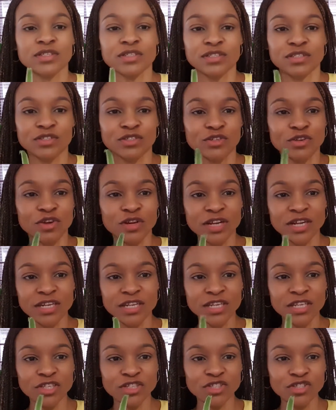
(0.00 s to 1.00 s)
It's not an
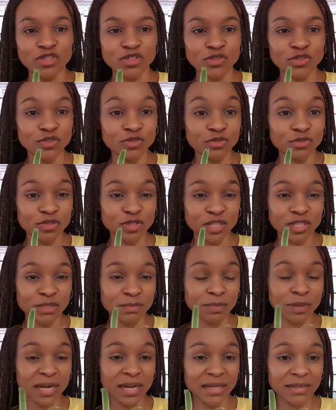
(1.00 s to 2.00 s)
issue.
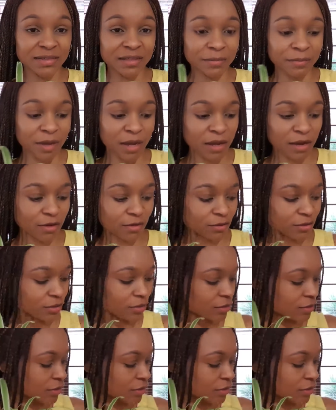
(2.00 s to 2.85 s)
Just pluck them out.